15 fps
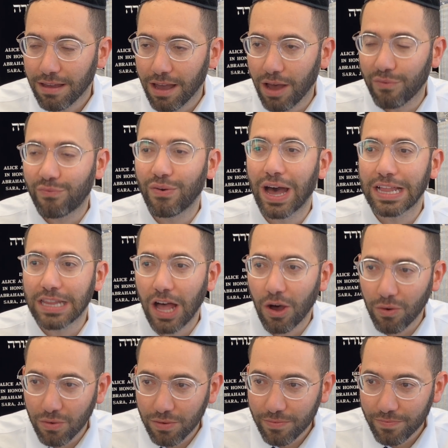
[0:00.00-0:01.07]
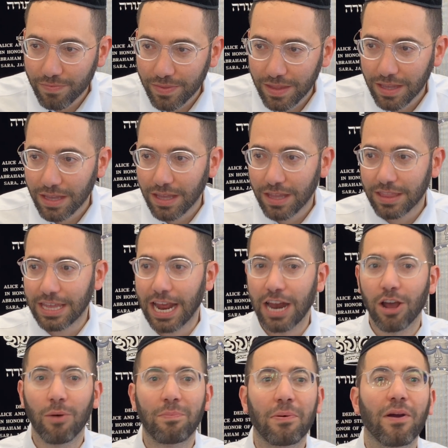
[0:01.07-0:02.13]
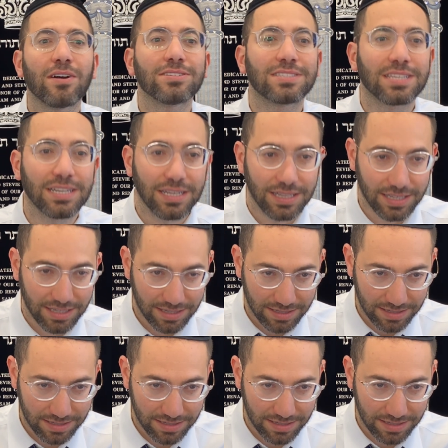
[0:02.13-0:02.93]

A fellow that I know personally.